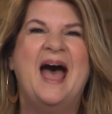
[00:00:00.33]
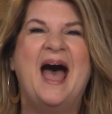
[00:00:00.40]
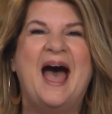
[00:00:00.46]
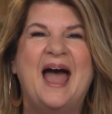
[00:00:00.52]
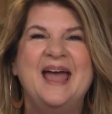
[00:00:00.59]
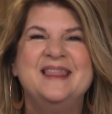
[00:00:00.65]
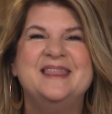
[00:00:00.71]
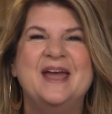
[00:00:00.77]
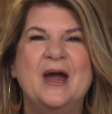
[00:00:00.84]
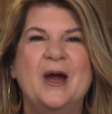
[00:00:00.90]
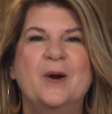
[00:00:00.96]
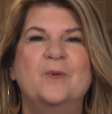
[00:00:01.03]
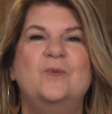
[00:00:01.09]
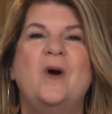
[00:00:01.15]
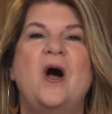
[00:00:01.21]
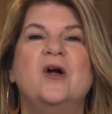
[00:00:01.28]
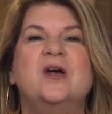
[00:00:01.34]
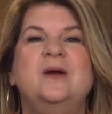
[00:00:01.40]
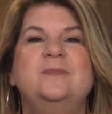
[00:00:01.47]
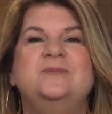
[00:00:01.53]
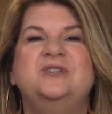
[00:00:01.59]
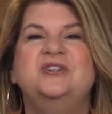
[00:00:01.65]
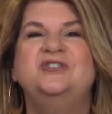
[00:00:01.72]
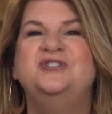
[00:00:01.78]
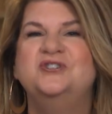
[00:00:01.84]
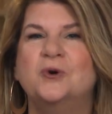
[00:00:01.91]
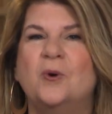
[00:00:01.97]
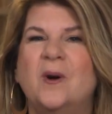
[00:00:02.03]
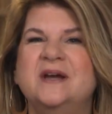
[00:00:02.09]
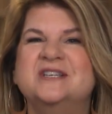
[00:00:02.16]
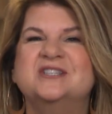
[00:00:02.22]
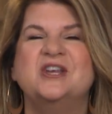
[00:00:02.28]
Hi there, welcome to
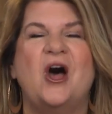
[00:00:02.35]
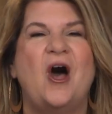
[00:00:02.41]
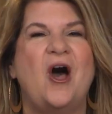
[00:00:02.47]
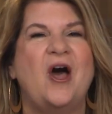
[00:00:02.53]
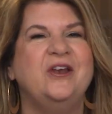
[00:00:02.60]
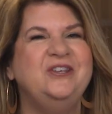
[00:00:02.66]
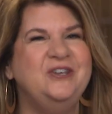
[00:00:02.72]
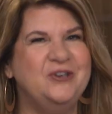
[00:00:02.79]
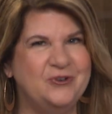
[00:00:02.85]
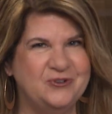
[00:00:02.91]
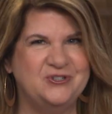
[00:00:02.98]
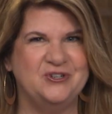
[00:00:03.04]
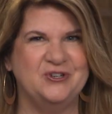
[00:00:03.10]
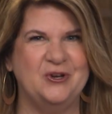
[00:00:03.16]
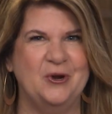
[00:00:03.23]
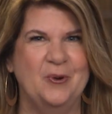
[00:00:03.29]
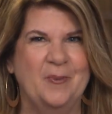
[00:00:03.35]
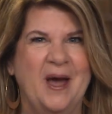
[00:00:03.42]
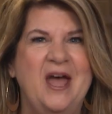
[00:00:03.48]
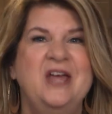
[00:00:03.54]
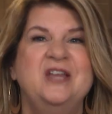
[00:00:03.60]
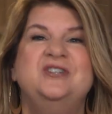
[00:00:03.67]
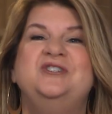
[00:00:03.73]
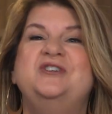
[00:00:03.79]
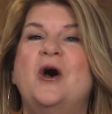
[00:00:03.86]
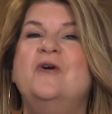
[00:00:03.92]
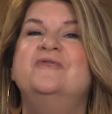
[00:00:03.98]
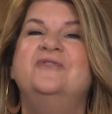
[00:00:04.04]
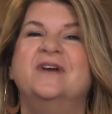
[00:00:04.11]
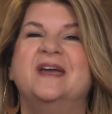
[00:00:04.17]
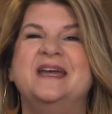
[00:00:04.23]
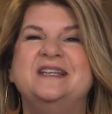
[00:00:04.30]
Joyce on YouTube.
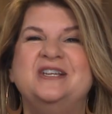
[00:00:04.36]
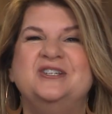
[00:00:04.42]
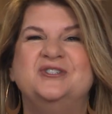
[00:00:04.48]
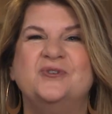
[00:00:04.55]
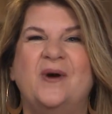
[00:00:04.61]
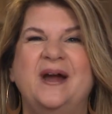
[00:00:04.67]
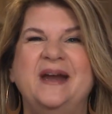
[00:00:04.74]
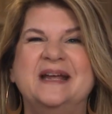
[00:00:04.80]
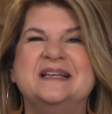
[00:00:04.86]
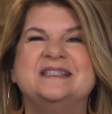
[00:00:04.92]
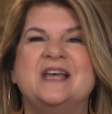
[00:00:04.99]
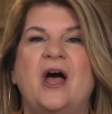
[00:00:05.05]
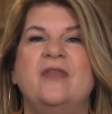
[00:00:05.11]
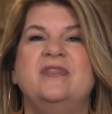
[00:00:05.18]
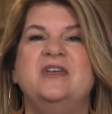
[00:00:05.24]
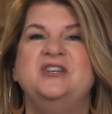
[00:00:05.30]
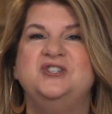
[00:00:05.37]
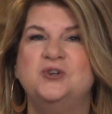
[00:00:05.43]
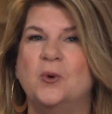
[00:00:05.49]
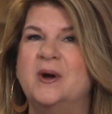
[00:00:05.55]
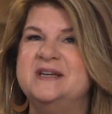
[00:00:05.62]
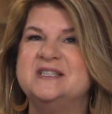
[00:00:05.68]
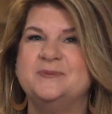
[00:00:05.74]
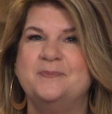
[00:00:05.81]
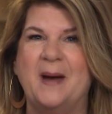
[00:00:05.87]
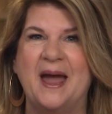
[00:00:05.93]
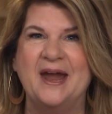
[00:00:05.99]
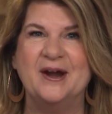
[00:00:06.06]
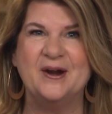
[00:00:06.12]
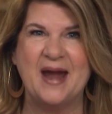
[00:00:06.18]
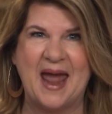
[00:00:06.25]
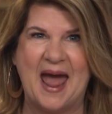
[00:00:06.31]
Don't forget to join us on the Joyce
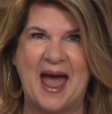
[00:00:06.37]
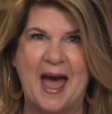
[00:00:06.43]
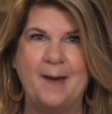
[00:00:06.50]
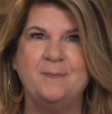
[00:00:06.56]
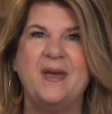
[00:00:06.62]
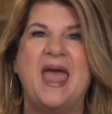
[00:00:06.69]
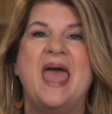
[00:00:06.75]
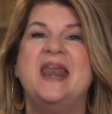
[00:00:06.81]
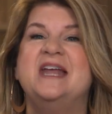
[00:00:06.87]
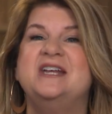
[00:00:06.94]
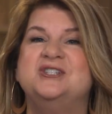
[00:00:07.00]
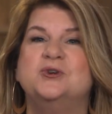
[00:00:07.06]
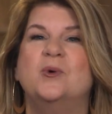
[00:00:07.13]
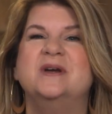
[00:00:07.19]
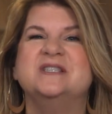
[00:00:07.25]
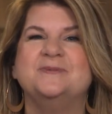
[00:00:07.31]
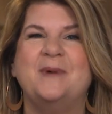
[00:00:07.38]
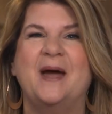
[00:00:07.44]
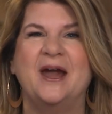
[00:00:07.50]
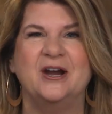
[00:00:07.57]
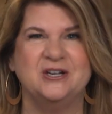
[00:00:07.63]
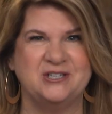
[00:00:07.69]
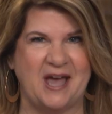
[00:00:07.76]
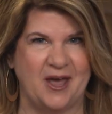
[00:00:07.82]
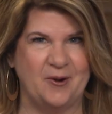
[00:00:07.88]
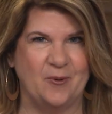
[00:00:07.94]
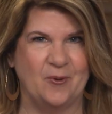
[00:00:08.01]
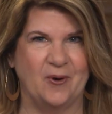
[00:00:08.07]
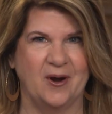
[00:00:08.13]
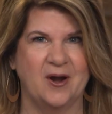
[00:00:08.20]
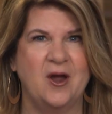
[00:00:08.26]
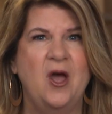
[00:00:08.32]
Meyer app and at
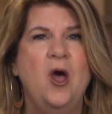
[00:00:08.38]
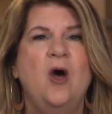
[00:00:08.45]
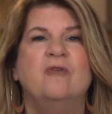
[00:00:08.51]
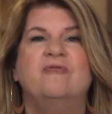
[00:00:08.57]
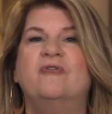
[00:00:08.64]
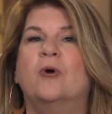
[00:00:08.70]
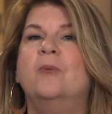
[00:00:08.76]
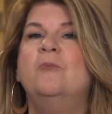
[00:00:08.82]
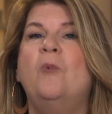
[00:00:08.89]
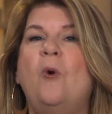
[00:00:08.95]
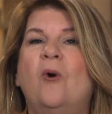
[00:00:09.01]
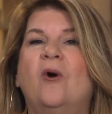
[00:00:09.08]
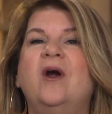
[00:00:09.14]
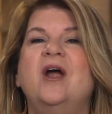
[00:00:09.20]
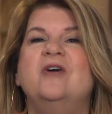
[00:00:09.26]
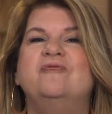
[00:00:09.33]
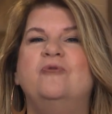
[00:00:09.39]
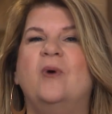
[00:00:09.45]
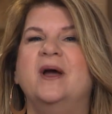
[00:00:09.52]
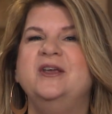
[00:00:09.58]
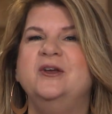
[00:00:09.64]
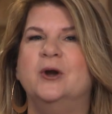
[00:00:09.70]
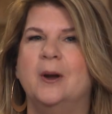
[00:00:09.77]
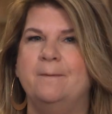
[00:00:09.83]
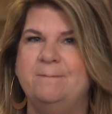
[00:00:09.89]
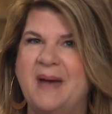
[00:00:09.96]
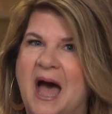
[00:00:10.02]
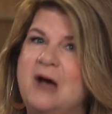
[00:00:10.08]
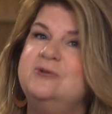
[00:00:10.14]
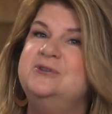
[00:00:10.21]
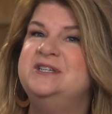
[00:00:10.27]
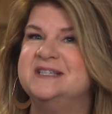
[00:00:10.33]
joycemeyer.org for more of what you're
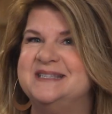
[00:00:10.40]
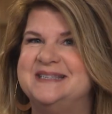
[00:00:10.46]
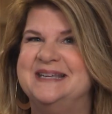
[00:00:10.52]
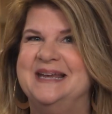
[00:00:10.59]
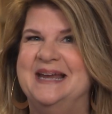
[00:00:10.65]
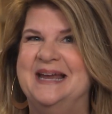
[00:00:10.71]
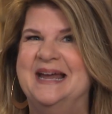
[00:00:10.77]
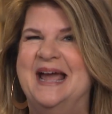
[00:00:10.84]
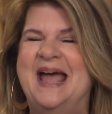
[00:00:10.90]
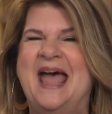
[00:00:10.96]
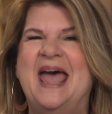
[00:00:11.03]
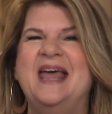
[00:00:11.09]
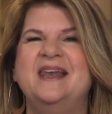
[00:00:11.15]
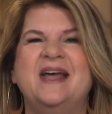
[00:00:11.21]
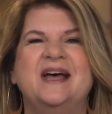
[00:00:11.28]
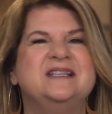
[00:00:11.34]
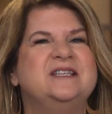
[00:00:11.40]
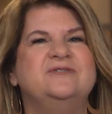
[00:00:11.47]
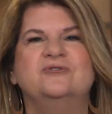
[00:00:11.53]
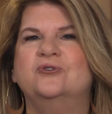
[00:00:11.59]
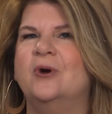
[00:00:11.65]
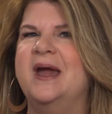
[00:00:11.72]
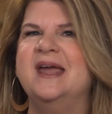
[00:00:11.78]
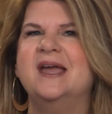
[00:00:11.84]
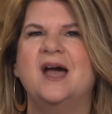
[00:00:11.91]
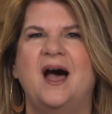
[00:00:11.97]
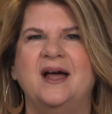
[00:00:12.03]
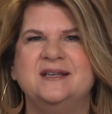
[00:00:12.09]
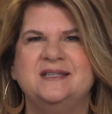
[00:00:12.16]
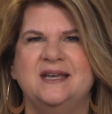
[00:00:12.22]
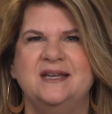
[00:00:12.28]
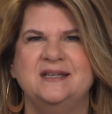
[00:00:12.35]
about to see and lots of great
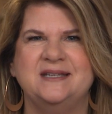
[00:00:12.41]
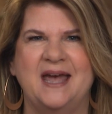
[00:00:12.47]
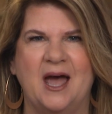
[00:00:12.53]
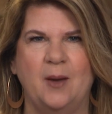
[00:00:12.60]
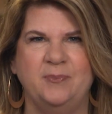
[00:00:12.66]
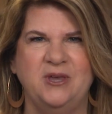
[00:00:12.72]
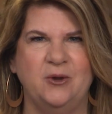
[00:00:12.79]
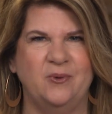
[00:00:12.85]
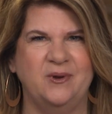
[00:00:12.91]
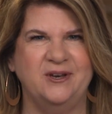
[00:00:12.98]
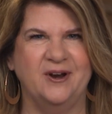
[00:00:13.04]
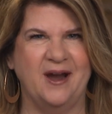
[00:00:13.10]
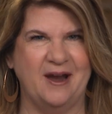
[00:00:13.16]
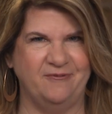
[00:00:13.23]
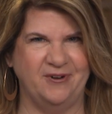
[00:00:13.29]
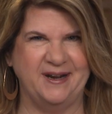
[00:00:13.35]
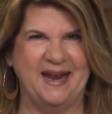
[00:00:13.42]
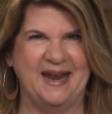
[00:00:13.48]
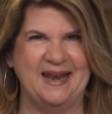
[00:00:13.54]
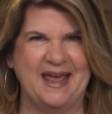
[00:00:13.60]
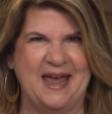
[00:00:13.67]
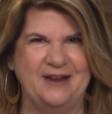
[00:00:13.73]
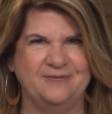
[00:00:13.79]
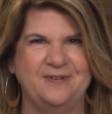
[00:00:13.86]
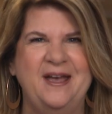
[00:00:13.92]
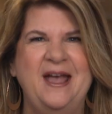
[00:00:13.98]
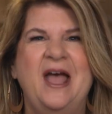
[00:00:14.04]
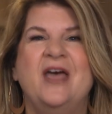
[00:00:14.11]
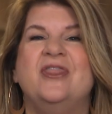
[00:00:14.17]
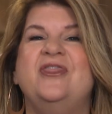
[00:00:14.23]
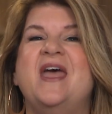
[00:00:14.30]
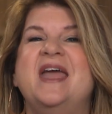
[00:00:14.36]
content to help you in your everyday life.
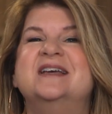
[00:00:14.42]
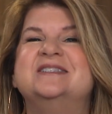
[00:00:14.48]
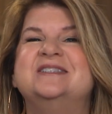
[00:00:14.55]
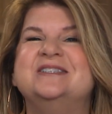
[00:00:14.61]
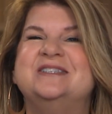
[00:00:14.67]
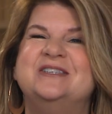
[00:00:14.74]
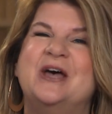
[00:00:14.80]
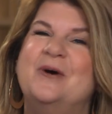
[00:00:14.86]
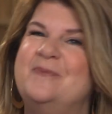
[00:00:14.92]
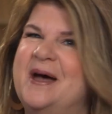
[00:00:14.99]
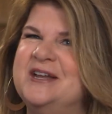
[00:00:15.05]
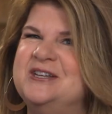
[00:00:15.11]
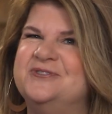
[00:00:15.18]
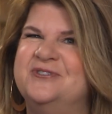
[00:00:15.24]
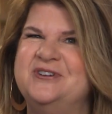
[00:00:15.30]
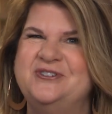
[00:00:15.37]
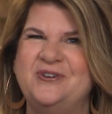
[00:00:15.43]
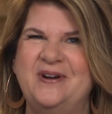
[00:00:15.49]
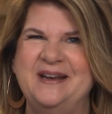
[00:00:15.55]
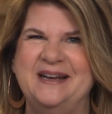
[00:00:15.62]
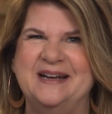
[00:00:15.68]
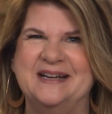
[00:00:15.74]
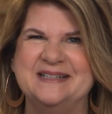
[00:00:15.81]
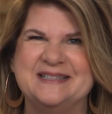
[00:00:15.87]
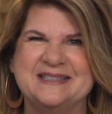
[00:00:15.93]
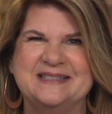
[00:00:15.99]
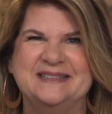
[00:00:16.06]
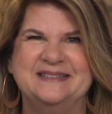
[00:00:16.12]
Thanks so much for joining us.